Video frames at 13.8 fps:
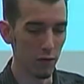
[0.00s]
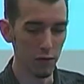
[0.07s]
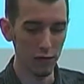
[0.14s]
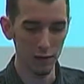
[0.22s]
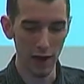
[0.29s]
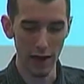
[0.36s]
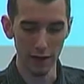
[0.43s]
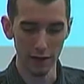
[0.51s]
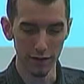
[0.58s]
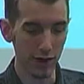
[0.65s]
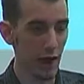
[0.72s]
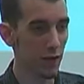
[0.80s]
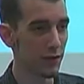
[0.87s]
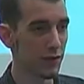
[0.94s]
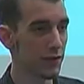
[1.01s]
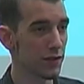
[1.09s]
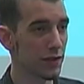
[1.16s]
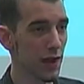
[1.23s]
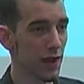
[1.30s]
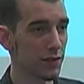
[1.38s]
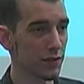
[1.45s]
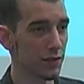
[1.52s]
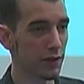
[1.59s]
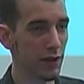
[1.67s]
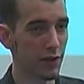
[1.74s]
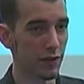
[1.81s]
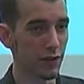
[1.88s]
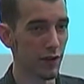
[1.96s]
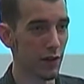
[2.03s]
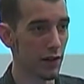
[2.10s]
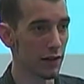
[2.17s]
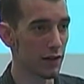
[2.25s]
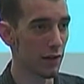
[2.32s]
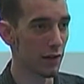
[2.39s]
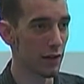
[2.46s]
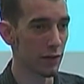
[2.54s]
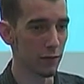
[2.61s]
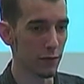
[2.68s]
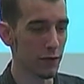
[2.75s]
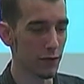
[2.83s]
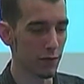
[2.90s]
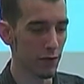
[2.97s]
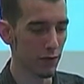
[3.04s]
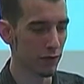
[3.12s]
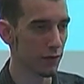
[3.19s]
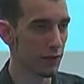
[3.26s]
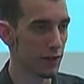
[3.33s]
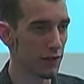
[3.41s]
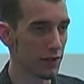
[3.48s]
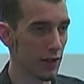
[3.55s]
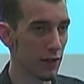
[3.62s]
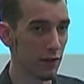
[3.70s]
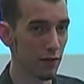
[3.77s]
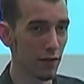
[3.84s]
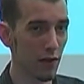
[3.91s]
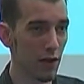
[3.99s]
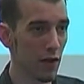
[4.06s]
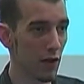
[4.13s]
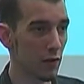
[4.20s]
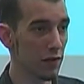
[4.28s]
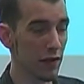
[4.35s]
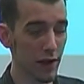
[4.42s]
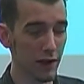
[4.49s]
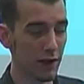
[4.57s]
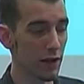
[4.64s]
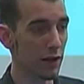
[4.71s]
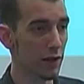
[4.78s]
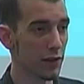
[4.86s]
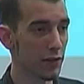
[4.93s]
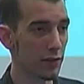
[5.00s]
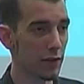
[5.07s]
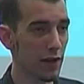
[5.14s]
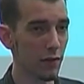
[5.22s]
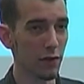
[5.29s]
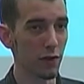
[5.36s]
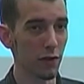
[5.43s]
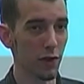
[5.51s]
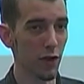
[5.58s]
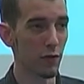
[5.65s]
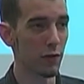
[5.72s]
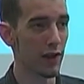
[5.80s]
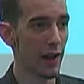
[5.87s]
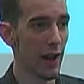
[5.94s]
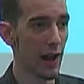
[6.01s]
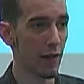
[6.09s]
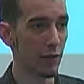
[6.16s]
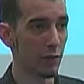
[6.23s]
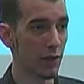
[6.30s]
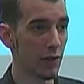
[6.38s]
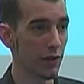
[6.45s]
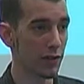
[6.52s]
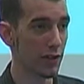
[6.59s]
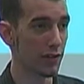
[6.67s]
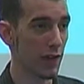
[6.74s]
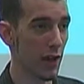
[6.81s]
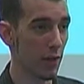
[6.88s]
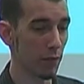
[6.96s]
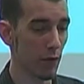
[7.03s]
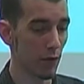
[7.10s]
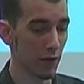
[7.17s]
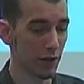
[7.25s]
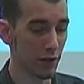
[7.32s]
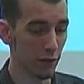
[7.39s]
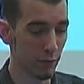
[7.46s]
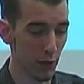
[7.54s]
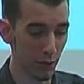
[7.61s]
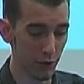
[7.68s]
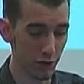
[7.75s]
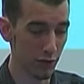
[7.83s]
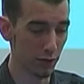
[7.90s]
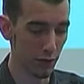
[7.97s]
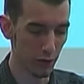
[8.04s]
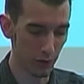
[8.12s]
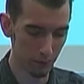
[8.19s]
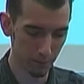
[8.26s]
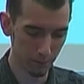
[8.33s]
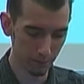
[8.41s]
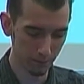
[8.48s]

We've had thousands and thousands of letters generated for each bill through this, and we've had hearings we never thought we would have because of this outpouring of public support.